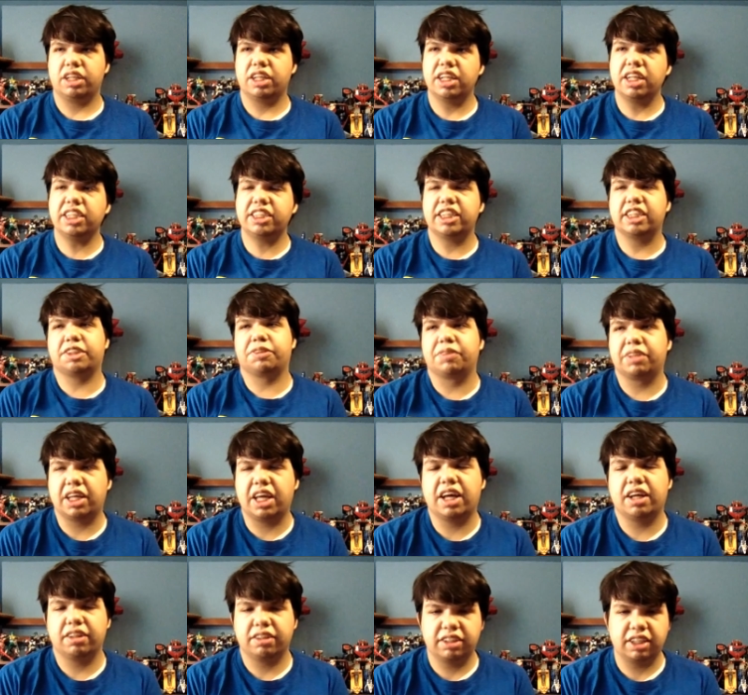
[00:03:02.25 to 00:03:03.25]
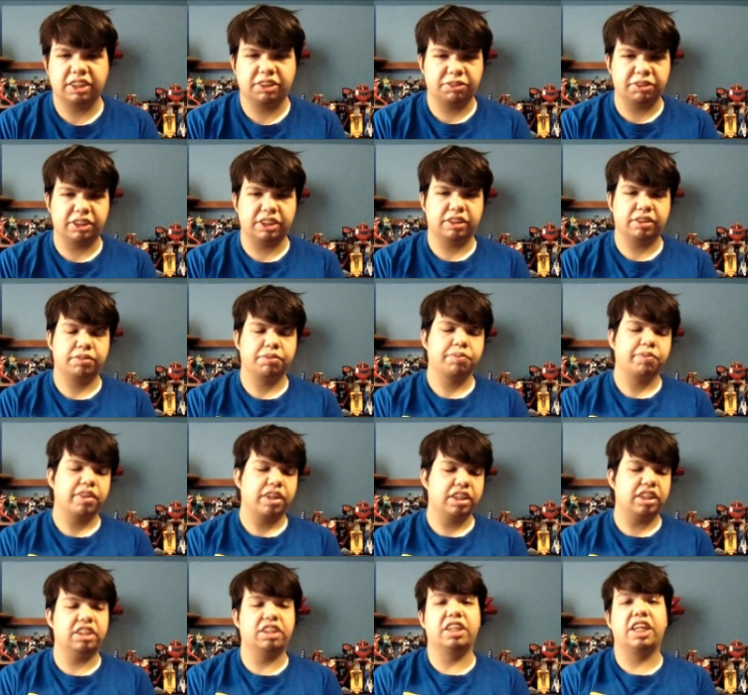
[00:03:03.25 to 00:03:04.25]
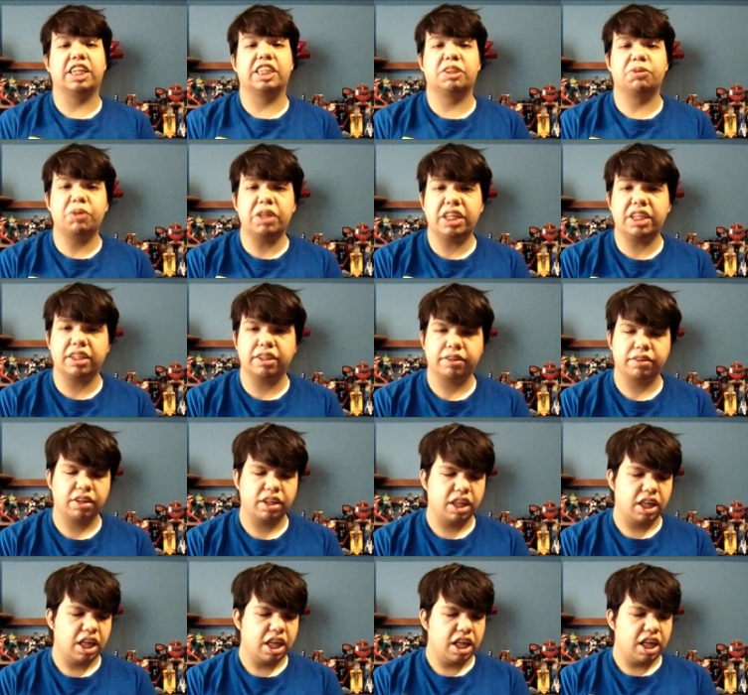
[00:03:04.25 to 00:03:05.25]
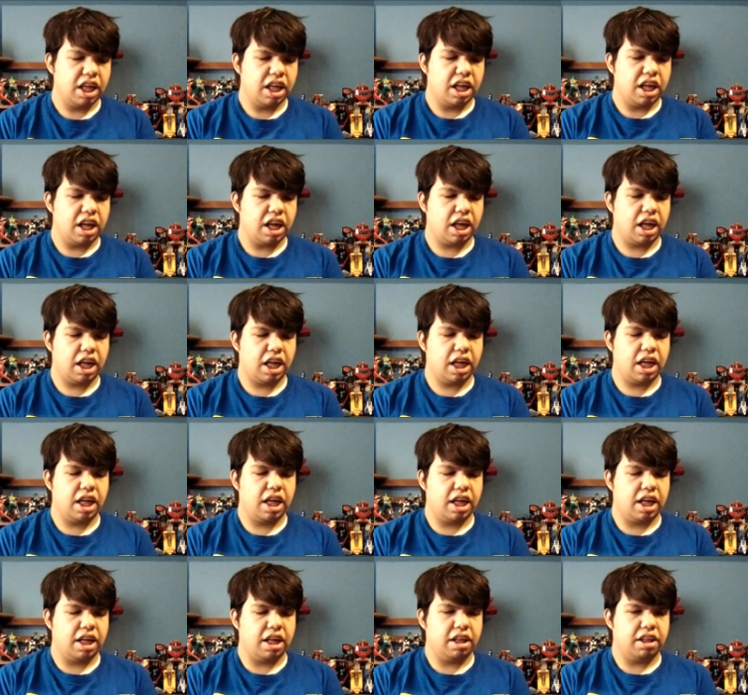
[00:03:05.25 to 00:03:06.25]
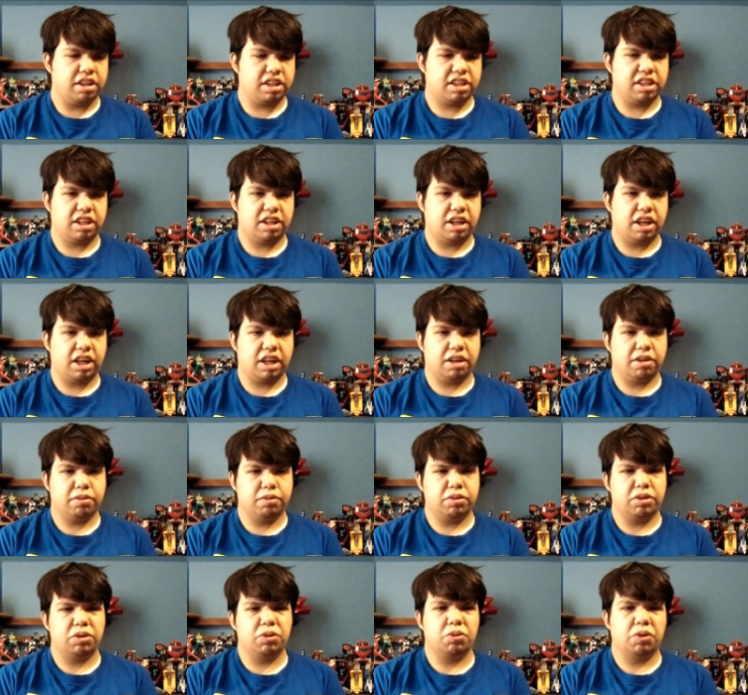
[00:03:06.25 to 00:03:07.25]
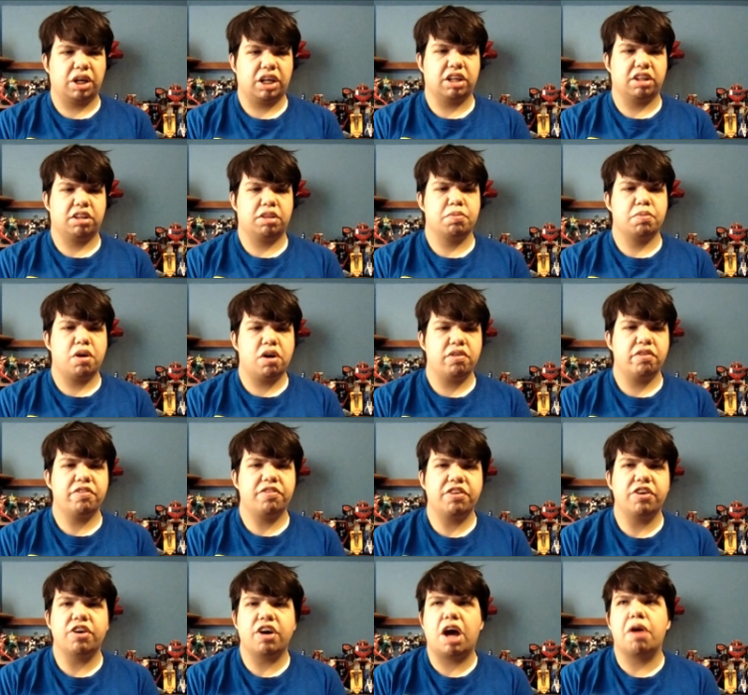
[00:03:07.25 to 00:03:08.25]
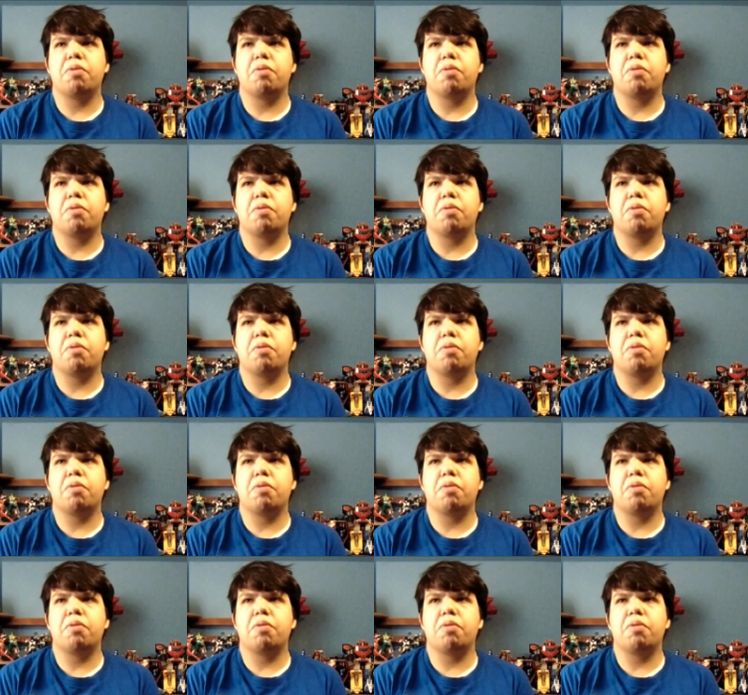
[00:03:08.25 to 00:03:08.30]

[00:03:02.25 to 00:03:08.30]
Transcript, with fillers: It is next week, yeah, next week. Until next week, is uh, I'll do like a small review.